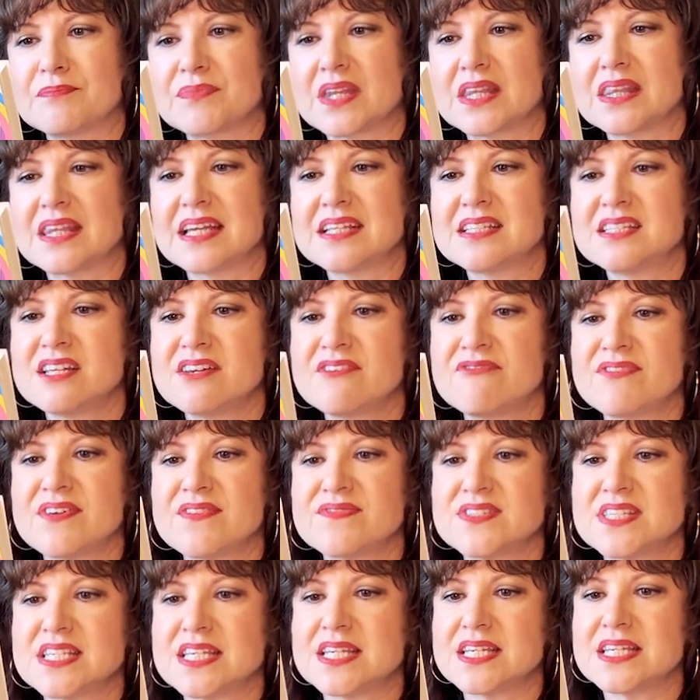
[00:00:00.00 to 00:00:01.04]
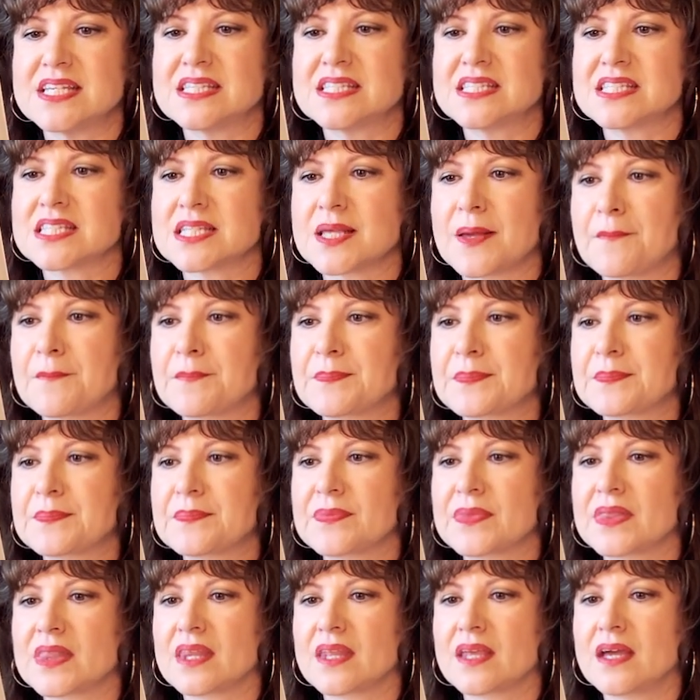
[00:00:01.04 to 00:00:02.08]
1950s,
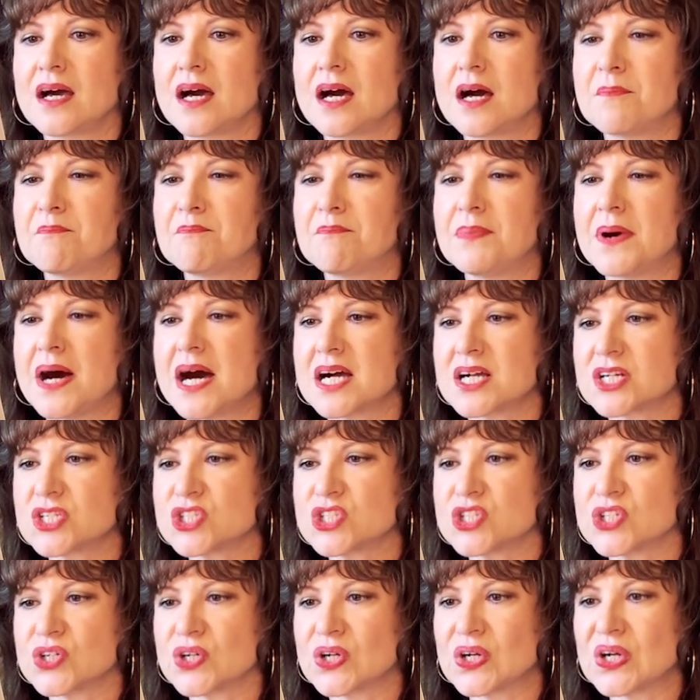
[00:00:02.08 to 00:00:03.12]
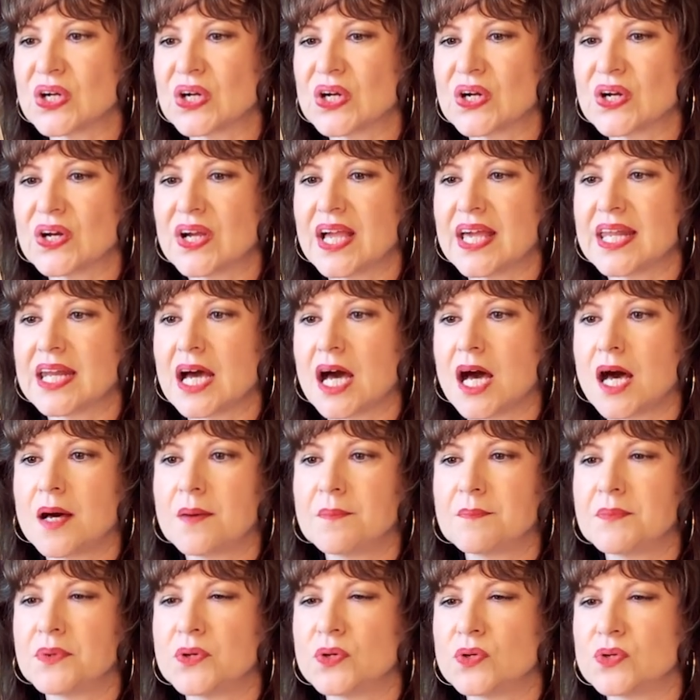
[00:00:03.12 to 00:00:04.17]
a boxer and a
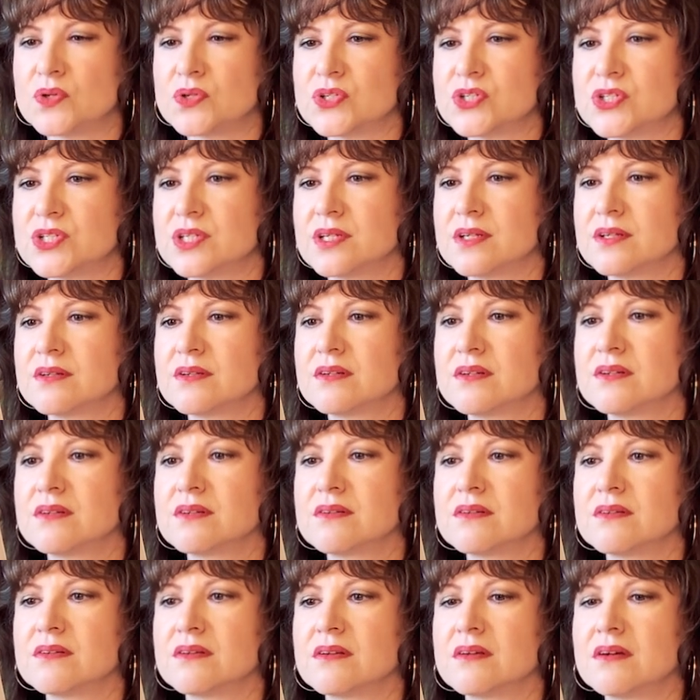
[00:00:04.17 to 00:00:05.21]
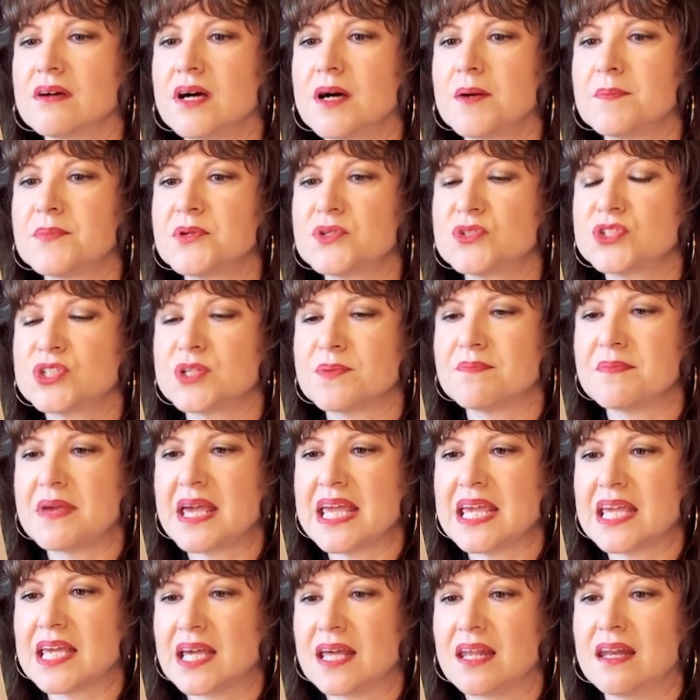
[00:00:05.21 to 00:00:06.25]
humble
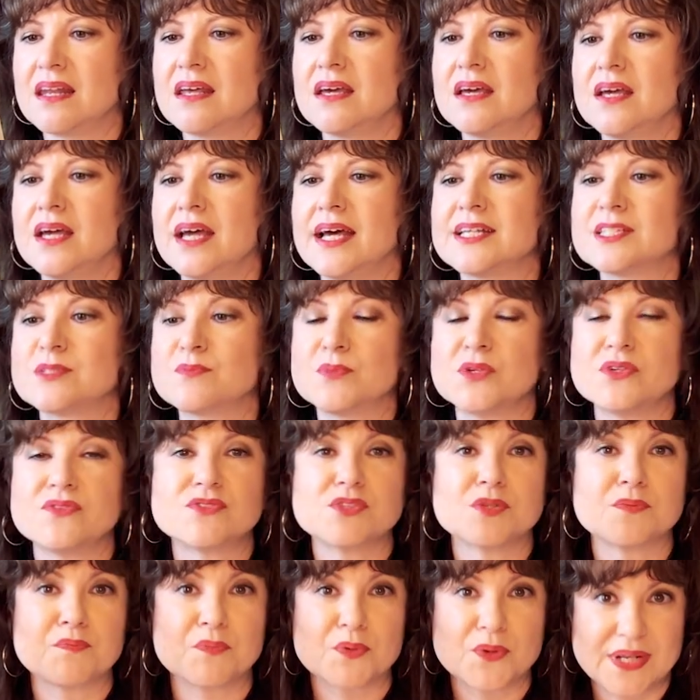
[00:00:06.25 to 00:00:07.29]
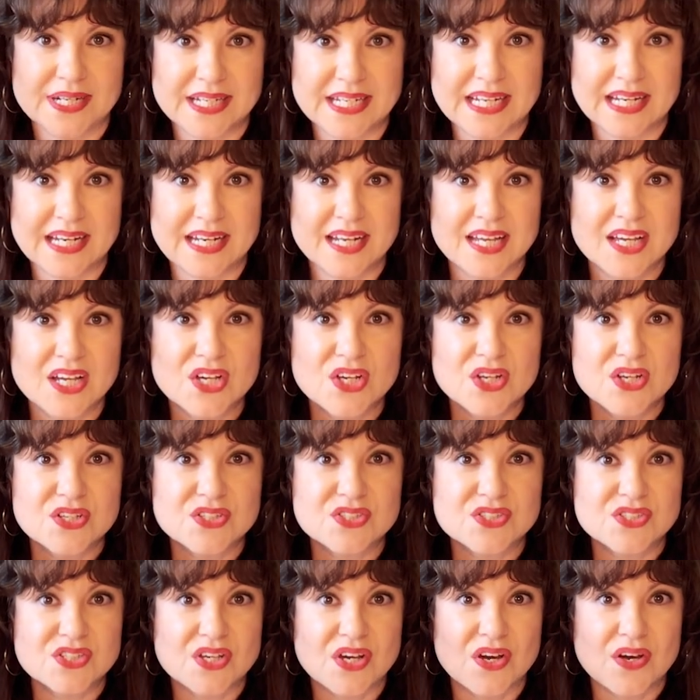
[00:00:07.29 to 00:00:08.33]
Jamaican has moved to Britain.
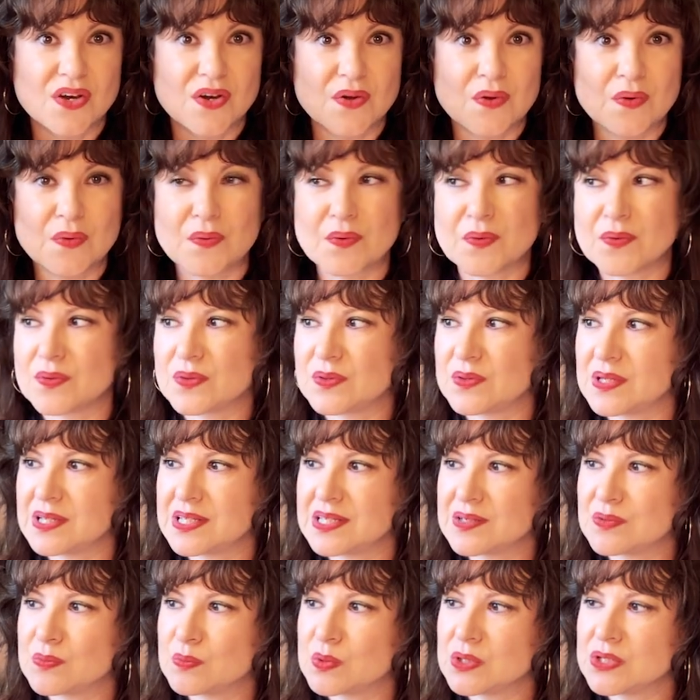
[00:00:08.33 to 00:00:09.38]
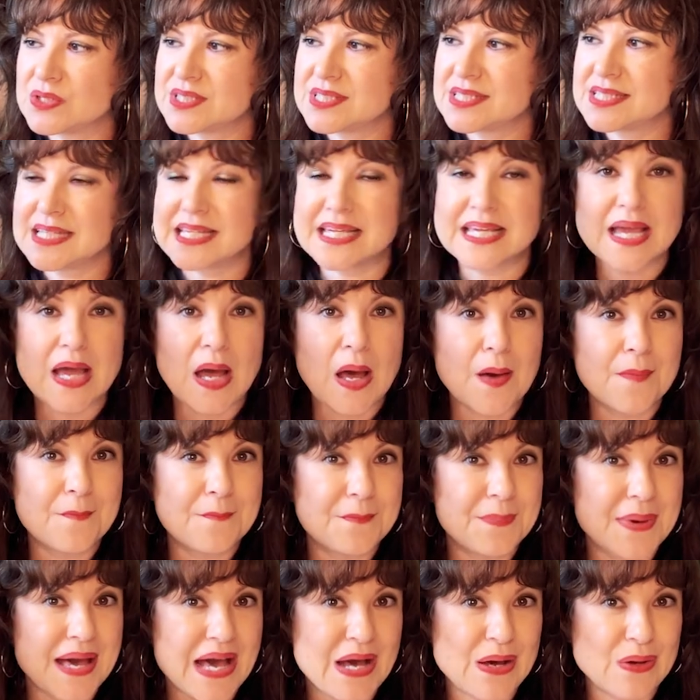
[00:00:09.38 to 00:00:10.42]
So we'll see
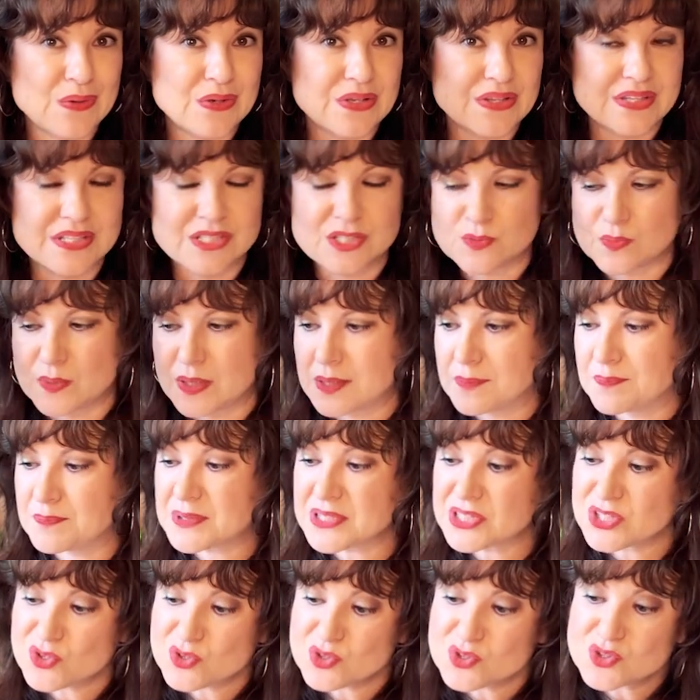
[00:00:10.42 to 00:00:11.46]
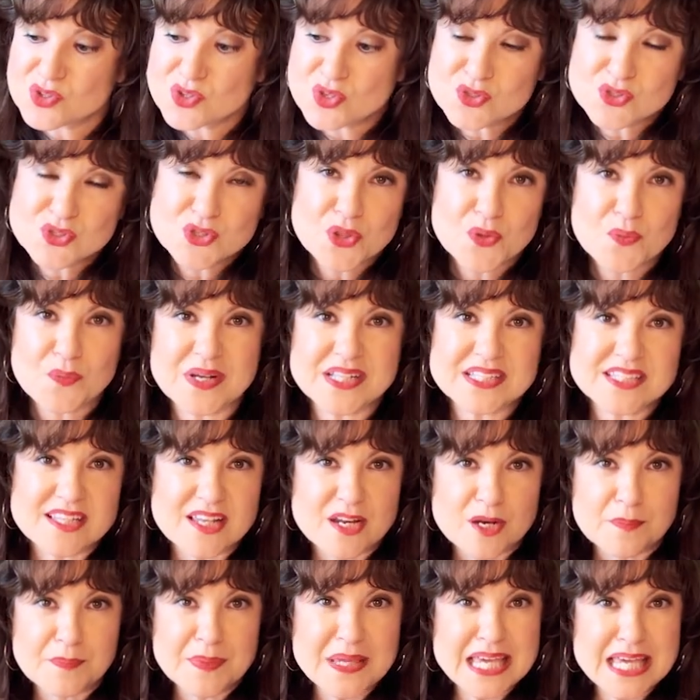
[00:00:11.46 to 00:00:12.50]
about this one. But those are the ones
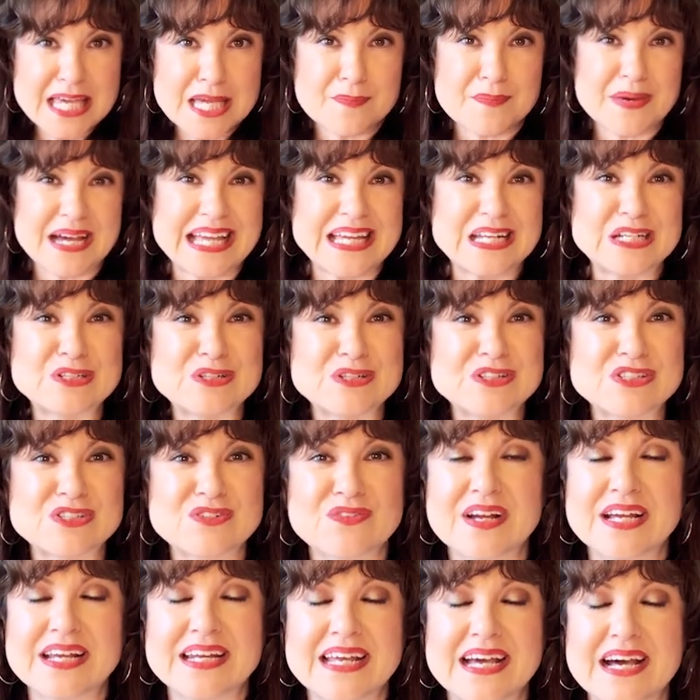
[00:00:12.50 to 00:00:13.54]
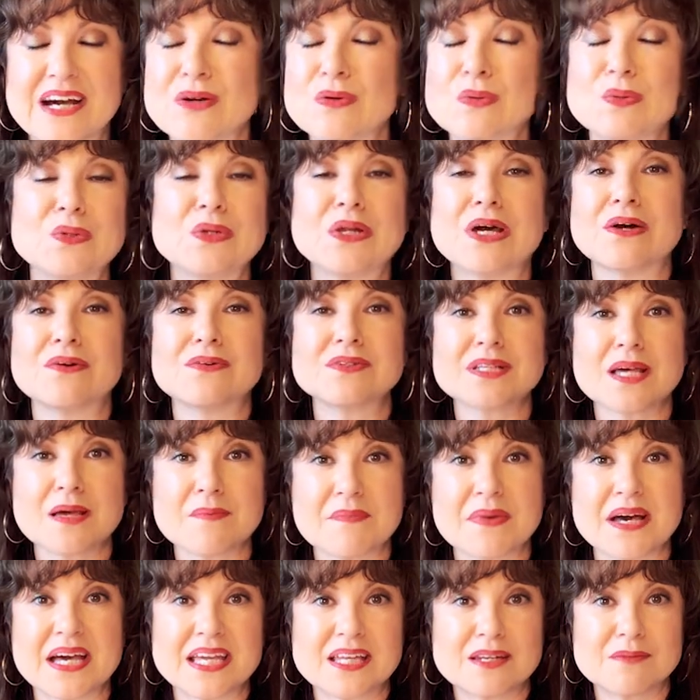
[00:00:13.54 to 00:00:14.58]
that are piquing my interest right now. Who knows? I
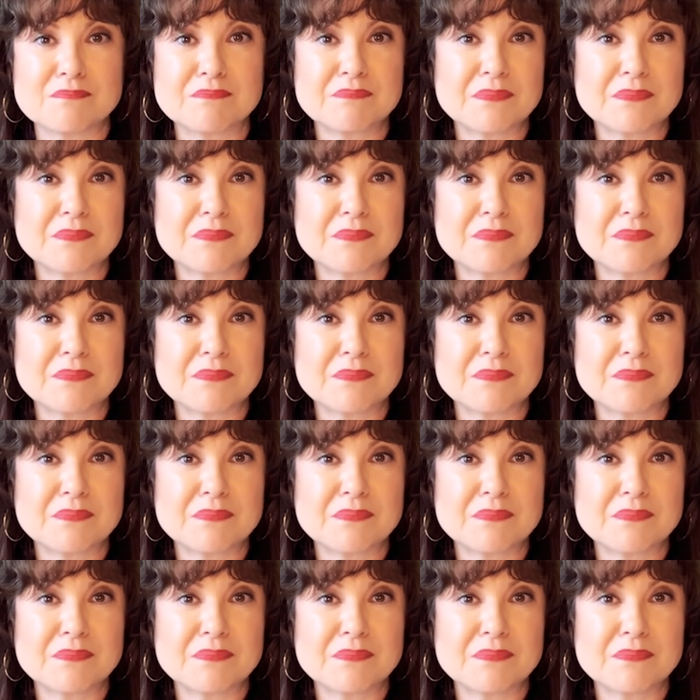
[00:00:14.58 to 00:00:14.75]
might